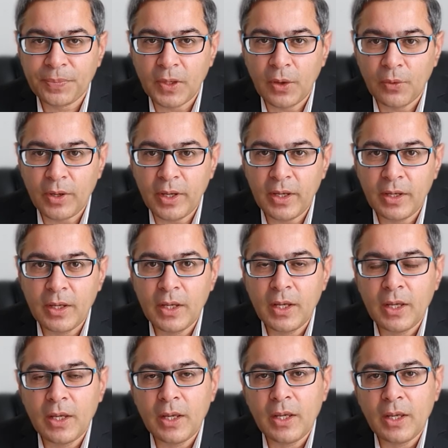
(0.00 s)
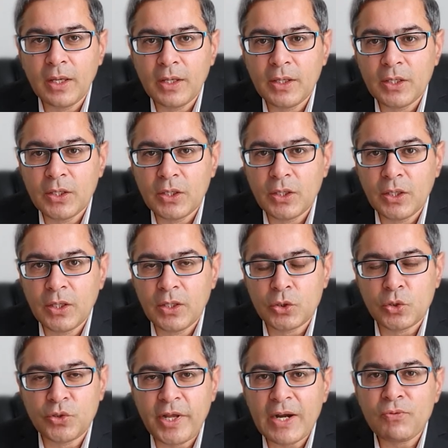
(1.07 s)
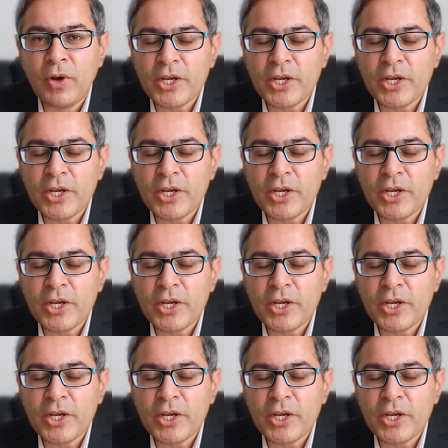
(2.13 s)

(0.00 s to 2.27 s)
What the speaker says: Okay, so that will